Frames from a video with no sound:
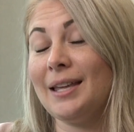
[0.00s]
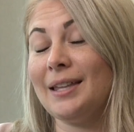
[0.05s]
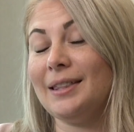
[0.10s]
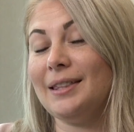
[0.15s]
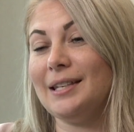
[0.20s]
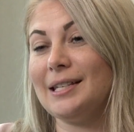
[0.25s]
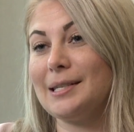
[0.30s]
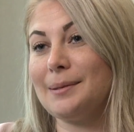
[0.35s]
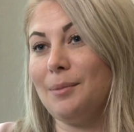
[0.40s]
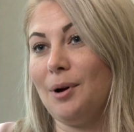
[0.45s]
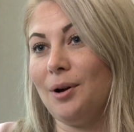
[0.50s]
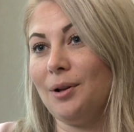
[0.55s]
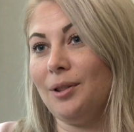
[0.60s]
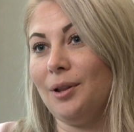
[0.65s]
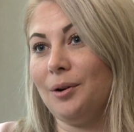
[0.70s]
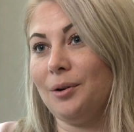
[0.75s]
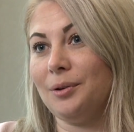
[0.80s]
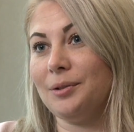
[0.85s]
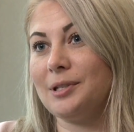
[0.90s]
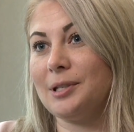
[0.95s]
The Small
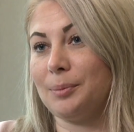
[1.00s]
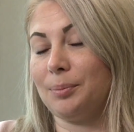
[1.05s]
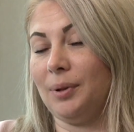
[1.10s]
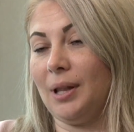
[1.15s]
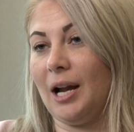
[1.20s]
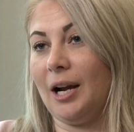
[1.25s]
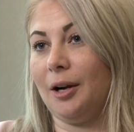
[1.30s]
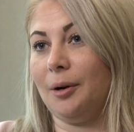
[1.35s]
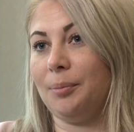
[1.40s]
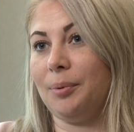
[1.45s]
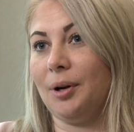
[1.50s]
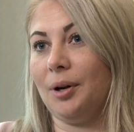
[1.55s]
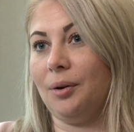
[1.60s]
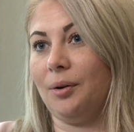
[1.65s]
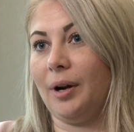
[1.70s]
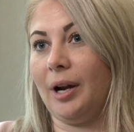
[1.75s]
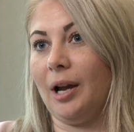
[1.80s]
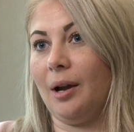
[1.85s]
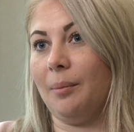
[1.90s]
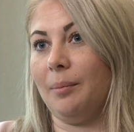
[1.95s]
Local Supplier
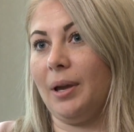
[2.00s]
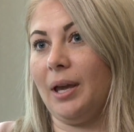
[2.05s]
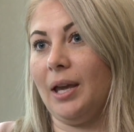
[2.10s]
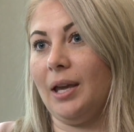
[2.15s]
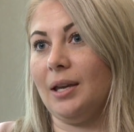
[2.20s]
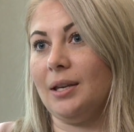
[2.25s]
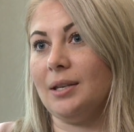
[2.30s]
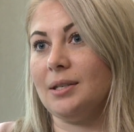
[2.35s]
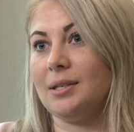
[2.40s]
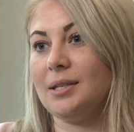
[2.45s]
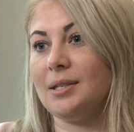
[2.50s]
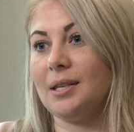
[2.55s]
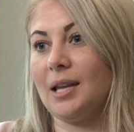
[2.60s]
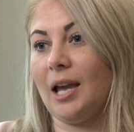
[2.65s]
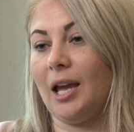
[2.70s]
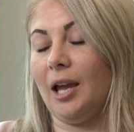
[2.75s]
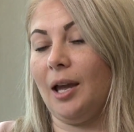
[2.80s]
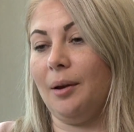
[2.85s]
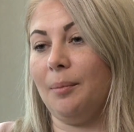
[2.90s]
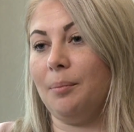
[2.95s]
Program is
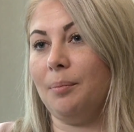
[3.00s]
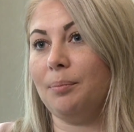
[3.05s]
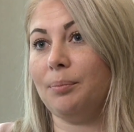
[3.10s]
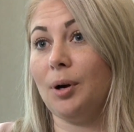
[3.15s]
a